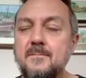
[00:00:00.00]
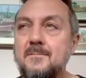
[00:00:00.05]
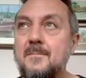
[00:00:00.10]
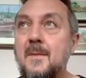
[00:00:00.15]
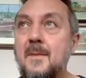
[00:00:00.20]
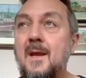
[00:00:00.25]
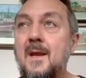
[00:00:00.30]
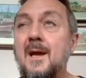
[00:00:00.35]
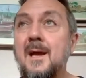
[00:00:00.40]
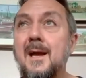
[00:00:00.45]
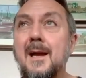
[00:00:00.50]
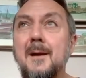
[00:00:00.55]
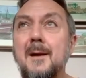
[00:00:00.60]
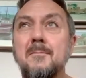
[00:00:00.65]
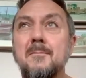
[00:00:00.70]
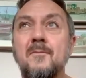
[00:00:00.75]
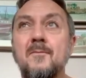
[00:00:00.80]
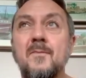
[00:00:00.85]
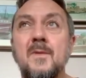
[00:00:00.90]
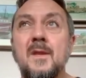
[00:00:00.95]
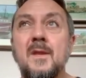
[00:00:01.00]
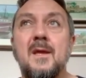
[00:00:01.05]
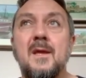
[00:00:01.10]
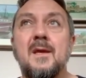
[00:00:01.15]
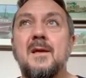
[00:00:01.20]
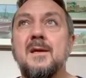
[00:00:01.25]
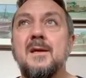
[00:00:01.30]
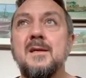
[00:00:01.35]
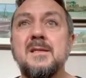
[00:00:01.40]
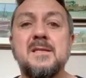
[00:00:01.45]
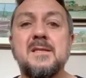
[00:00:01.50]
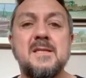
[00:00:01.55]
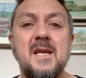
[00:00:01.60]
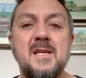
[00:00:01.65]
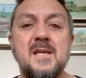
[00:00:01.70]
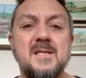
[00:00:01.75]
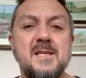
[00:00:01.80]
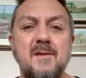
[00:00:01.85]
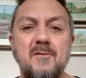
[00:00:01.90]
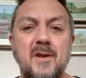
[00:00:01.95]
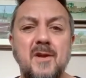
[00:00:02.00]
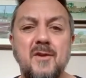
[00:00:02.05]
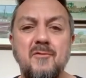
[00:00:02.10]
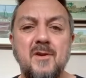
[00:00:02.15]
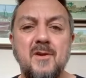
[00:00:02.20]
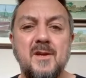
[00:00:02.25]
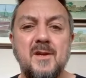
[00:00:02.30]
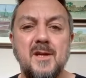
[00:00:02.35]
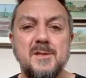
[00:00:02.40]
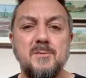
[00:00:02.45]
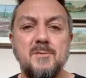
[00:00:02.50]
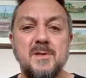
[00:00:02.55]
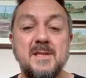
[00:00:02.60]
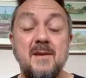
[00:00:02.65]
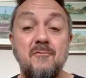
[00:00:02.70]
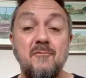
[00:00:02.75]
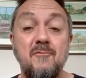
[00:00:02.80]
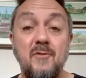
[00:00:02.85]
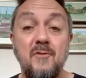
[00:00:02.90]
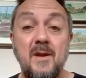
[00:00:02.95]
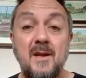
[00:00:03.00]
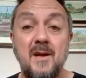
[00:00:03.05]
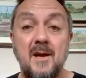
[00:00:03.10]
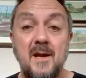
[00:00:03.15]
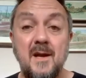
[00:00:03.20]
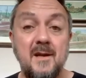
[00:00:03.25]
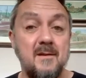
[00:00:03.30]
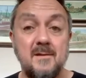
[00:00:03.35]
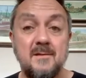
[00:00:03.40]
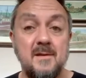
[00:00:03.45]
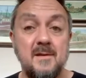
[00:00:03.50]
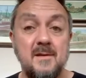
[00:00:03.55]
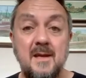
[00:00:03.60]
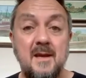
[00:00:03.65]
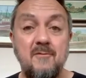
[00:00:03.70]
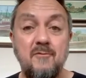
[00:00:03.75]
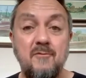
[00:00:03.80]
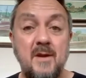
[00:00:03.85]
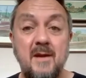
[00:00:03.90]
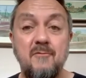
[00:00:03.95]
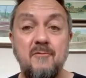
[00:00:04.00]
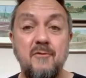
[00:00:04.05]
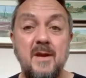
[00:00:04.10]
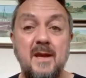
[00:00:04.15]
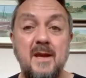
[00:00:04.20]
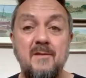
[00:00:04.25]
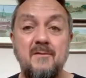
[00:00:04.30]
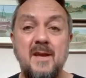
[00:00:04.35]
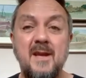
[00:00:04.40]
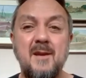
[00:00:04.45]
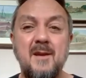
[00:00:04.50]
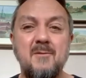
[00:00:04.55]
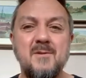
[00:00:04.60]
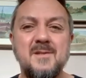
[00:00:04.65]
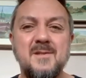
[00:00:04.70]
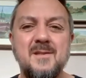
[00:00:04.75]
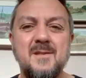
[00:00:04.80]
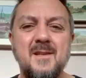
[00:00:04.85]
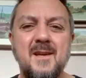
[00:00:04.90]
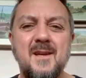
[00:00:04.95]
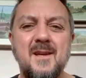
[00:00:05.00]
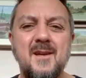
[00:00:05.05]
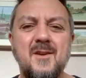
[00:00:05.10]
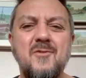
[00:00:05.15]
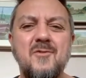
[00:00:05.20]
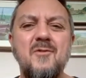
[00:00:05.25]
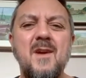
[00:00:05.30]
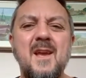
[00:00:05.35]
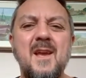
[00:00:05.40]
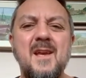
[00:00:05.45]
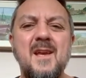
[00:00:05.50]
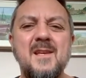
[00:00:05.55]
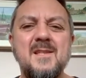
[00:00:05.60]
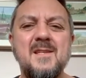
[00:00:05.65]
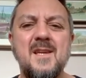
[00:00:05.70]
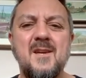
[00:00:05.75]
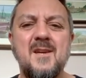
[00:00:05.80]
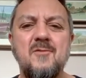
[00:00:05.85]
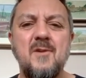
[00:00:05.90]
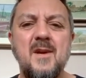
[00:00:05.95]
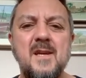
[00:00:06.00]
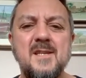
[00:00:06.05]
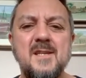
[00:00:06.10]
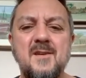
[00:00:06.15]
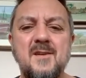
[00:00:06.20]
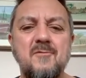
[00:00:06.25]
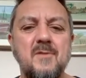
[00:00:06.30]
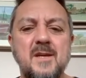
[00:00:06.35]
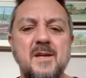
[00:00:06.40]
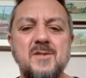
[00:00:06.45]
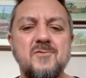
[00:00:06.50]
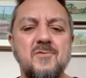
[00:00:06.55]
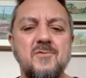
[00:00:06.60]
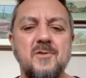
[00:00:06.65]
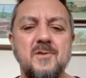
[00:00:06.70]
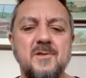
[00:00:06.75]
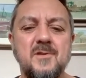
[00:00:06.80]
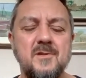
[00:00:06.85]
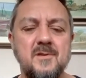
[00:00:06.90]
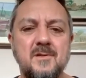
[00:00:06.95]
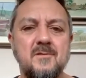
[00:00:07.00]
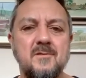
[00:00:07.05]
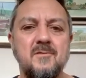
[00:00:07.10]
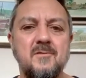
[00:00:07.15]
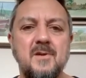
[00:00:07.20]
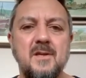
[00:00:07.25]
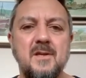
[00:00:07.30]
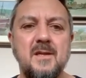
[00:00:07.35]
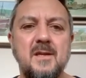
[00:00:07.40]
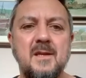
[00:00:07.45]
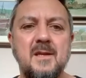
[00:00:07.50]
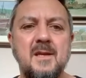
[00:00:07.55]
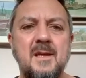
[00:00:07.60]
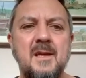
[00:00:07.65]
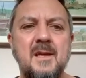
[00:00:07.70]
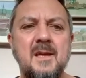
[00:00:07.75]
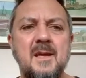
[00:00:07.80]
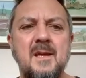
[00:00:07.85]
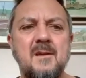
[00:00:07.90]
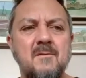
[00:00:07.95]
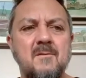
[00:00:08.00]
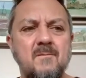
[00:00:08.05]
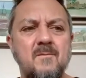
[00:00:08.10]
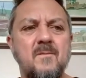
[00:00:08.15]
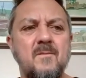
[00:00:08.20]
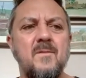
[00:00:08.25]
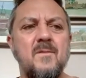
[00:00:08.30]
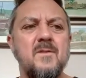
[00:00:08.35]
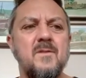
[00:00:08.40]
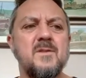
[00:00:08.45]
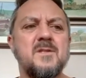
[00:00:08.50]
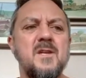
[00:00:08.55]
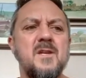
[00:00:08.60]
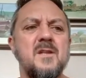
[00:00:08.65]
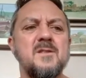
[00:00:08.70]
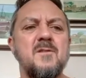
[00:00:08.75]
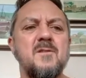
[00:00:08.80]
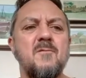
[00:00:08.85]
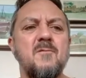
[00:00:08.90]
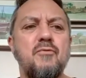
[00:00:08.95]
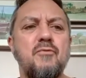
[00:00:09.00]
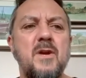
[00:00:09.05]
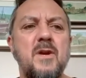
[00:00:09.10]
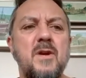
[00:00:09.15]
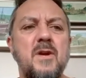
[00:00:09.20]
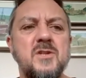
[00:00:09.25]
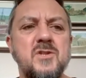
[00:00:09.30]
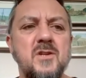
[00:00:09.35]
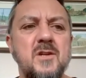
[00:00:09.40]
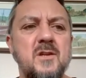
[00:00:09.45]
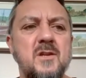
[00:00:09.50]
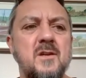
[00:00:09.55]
600-700 customers every night, every evening. It was like a crazy restaurant, really. Tons of pressure,